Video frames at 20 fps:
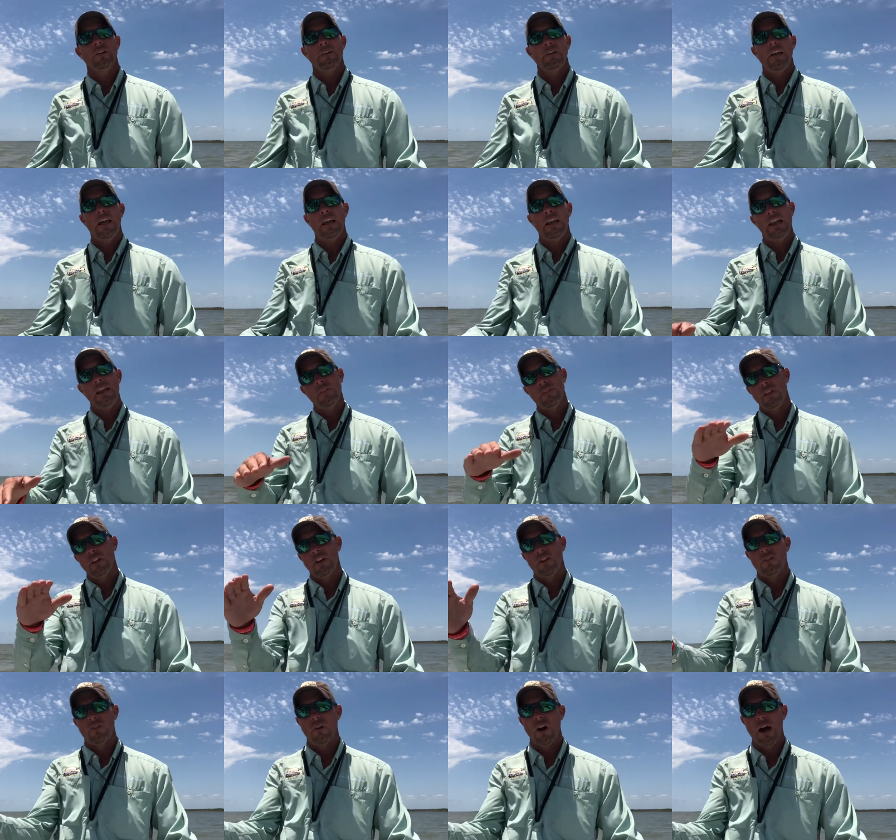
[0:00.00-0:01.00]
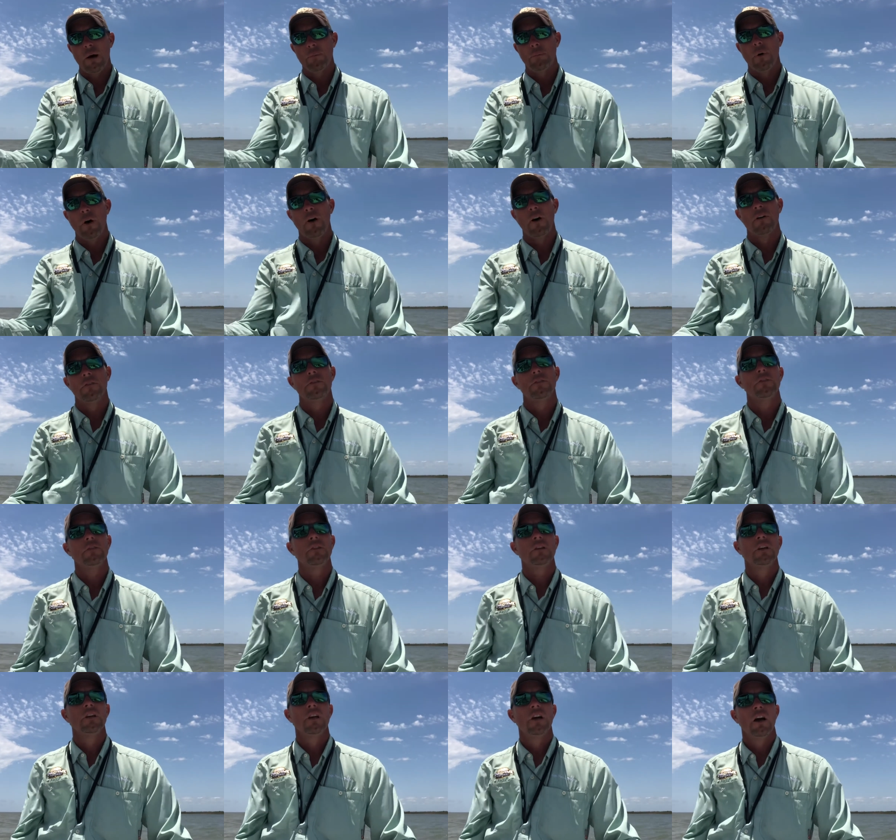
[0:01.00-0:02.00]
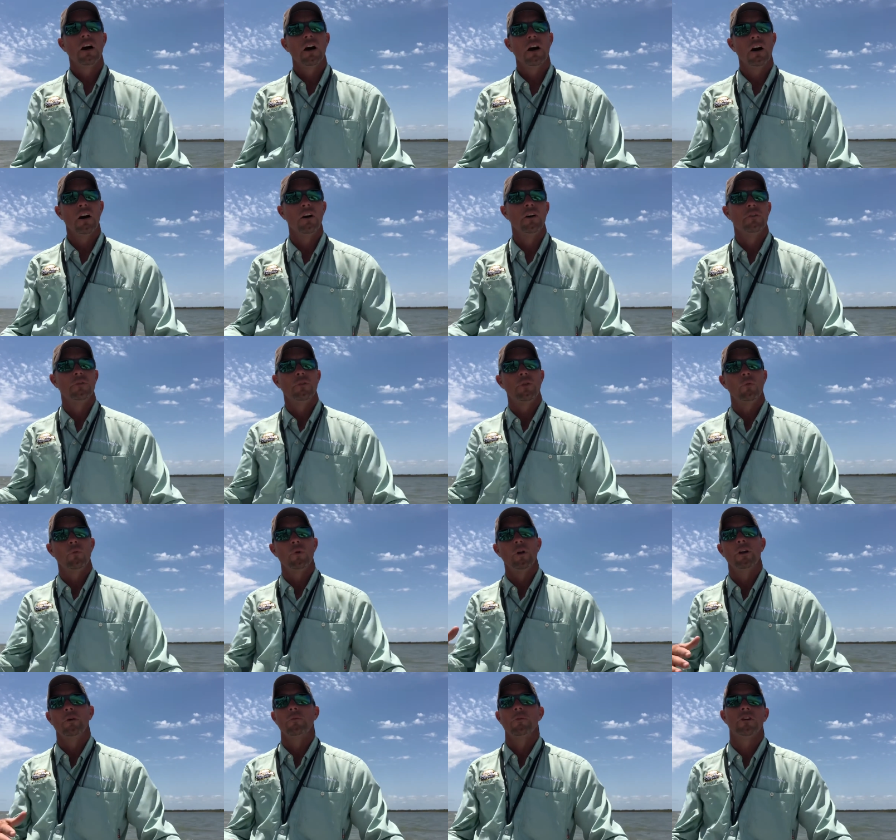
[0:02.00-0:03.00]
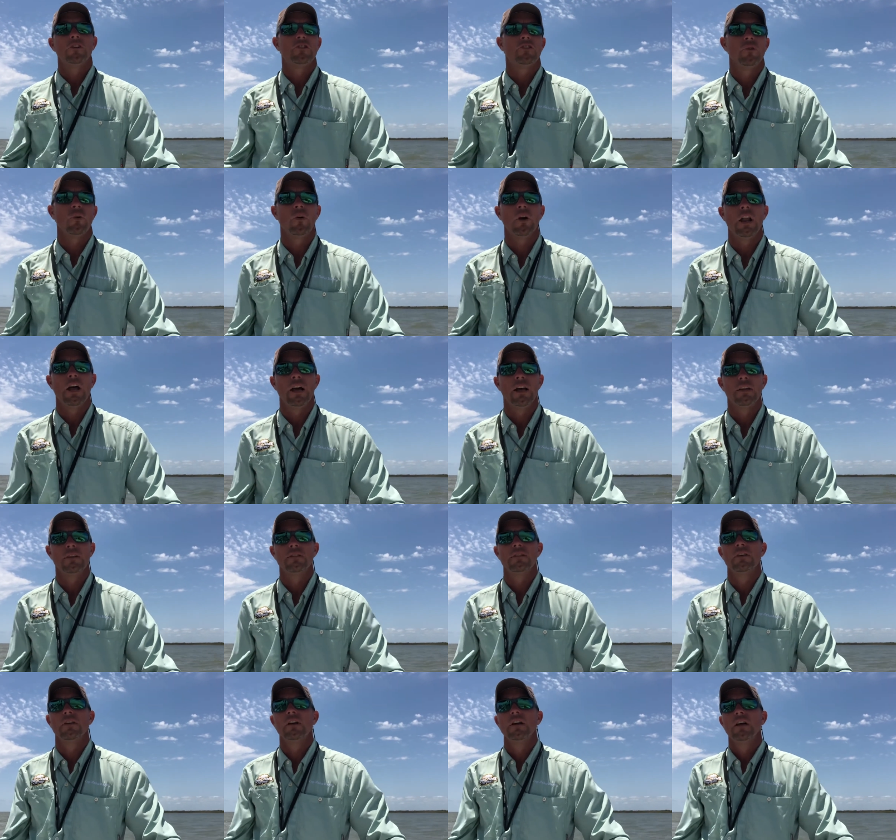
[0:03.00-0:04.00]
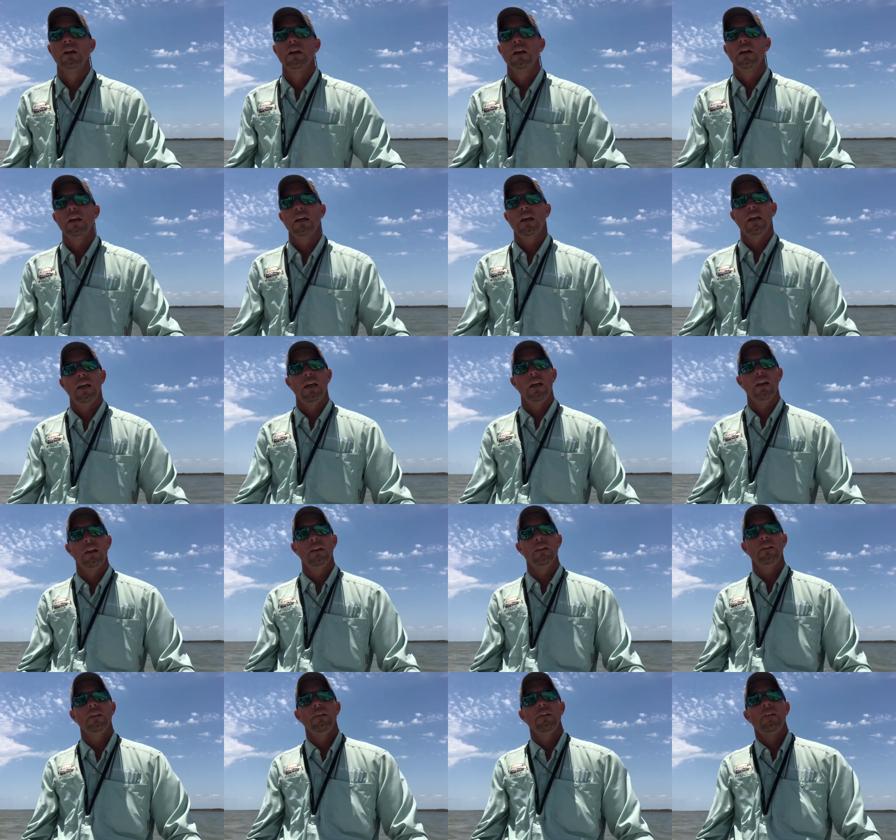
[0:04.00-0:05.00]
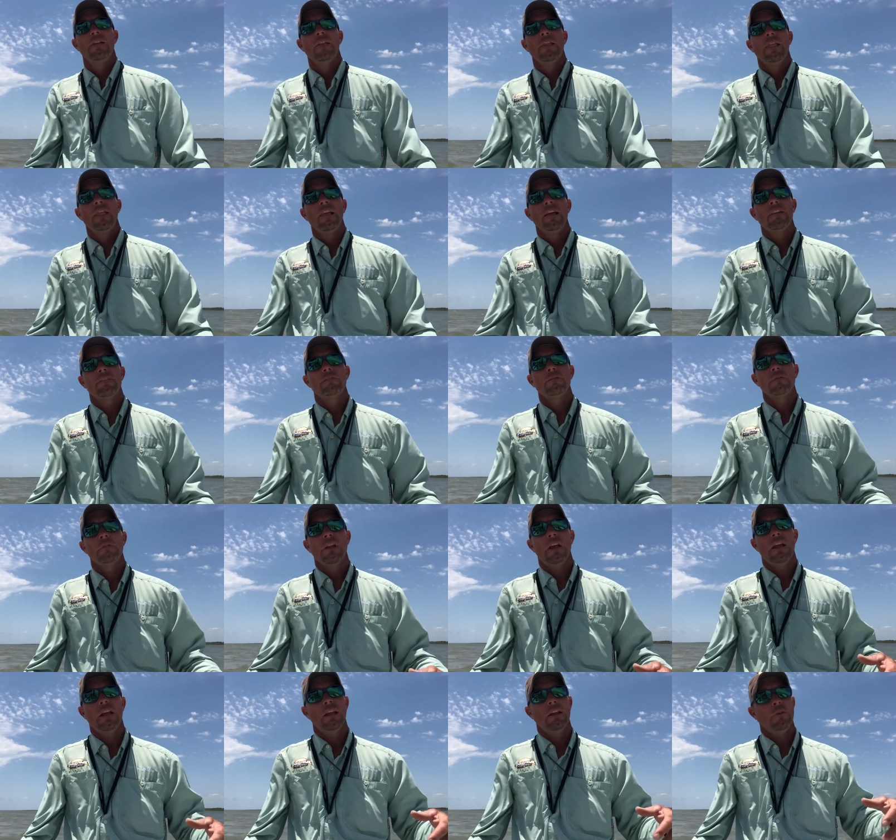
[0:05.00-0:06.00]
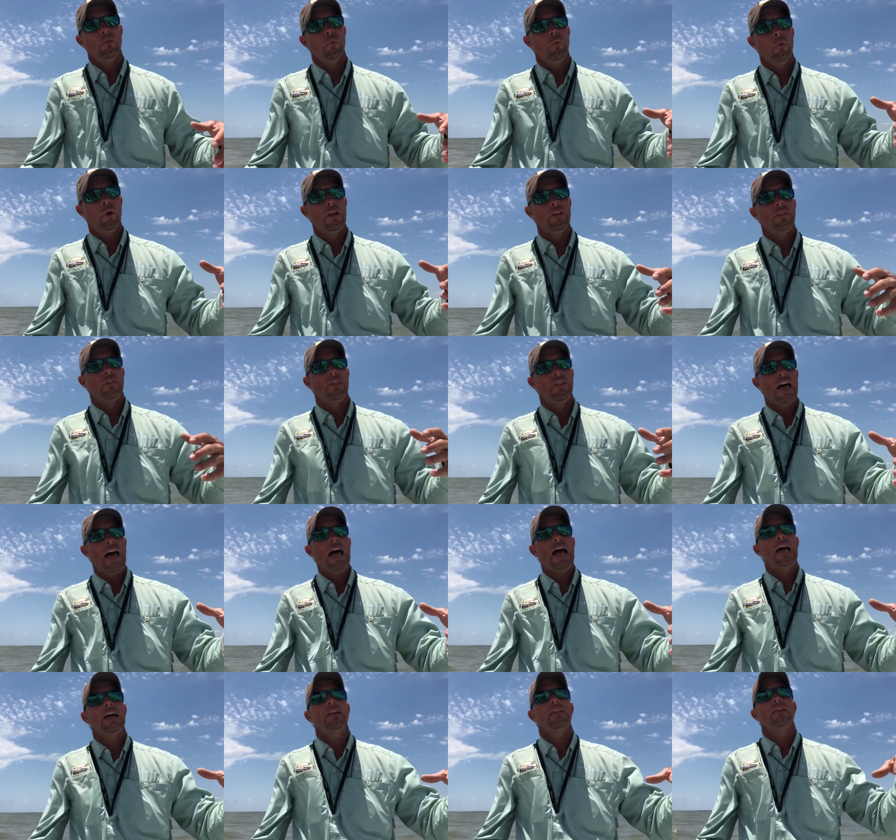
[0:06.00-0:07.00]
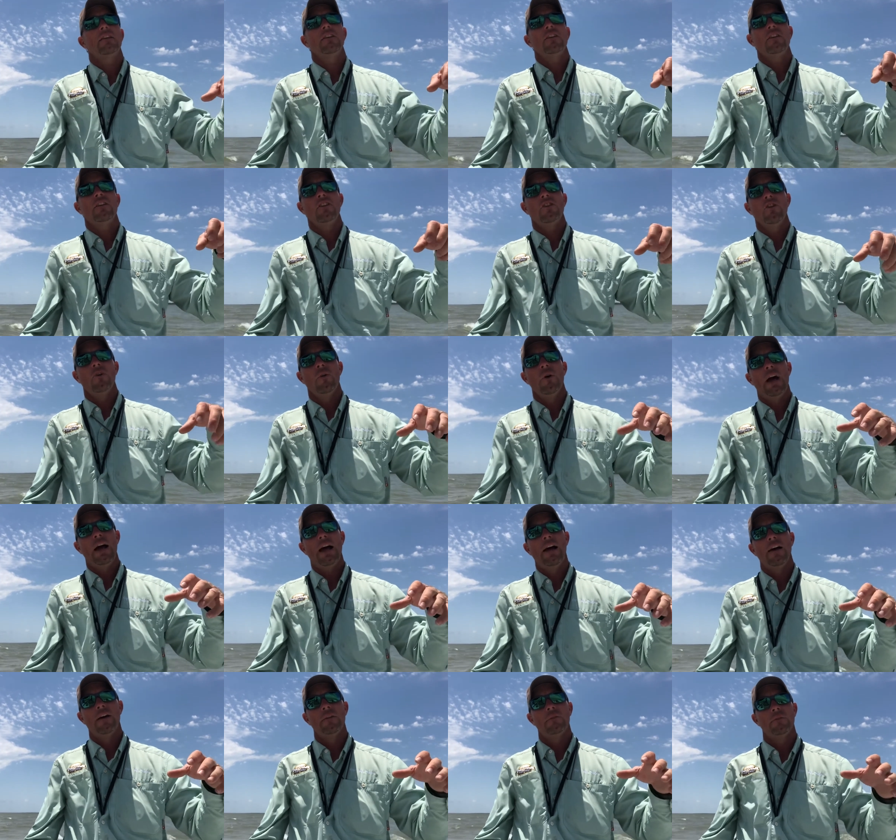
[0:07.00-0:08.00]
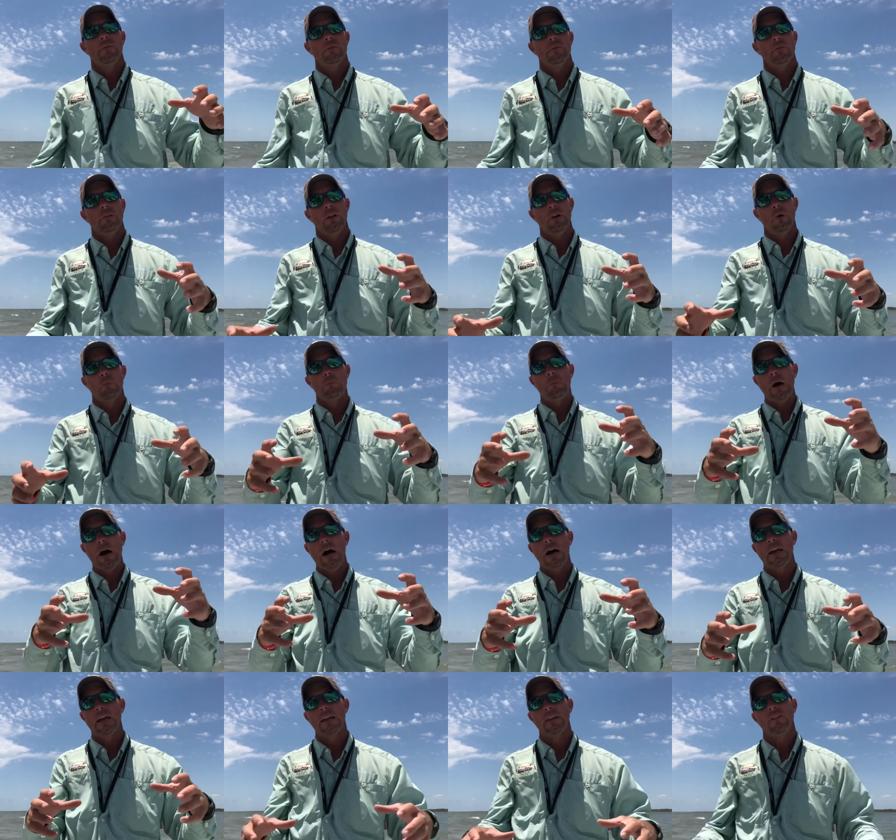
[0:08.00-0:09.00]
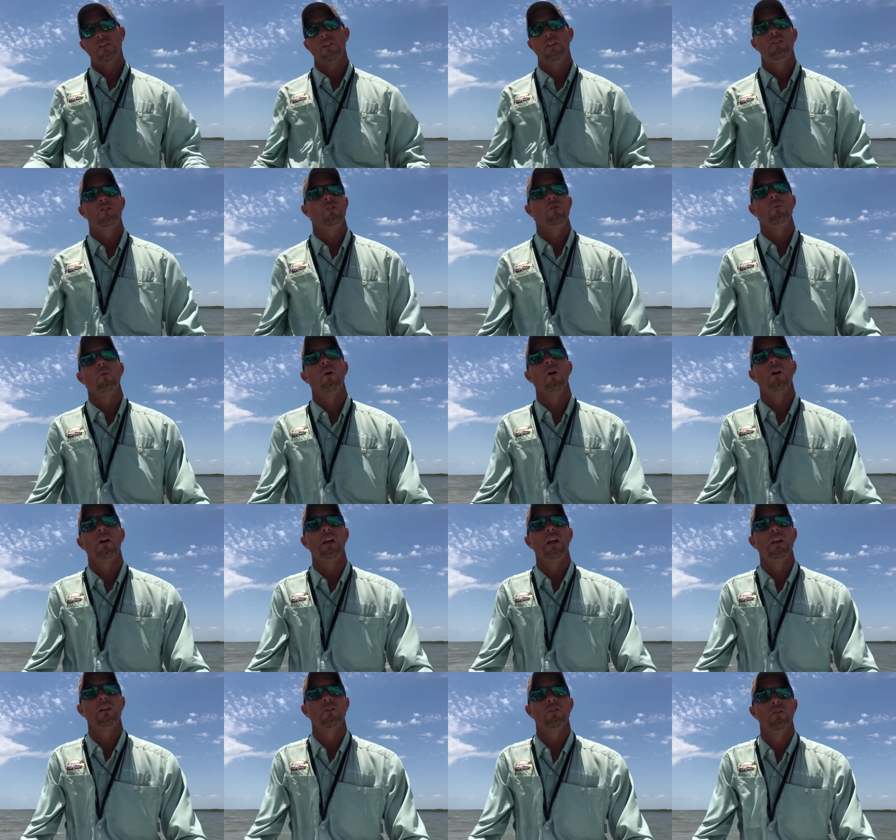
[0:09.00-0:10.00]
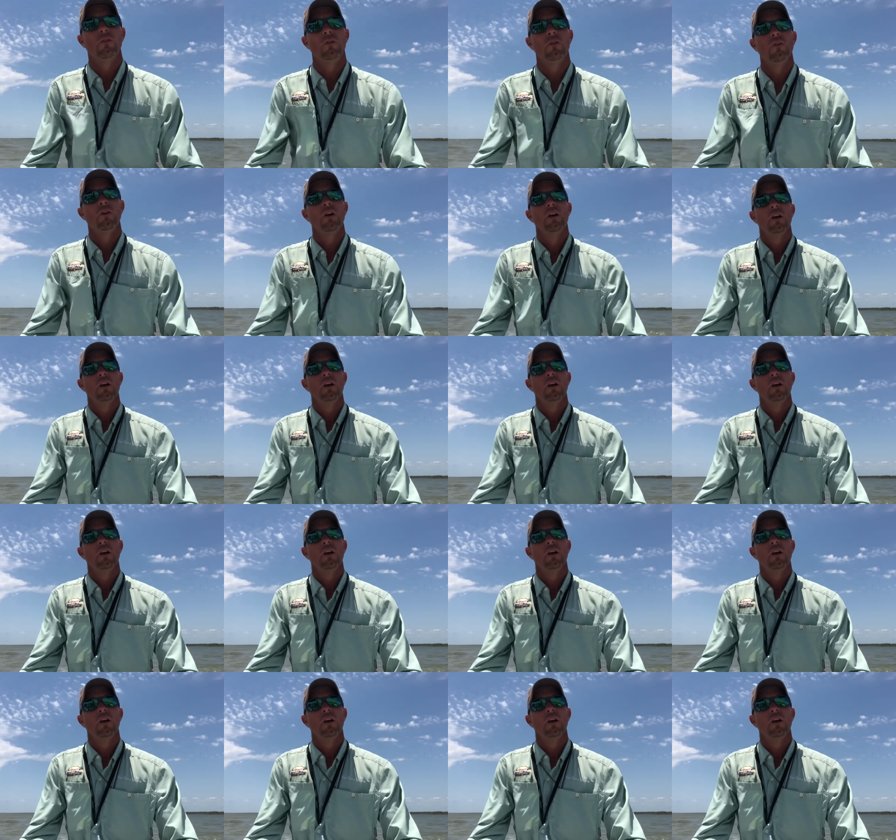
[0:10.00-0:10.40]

and even the drop off of the windward shorelines. And with that, you have little pockets that you walk into.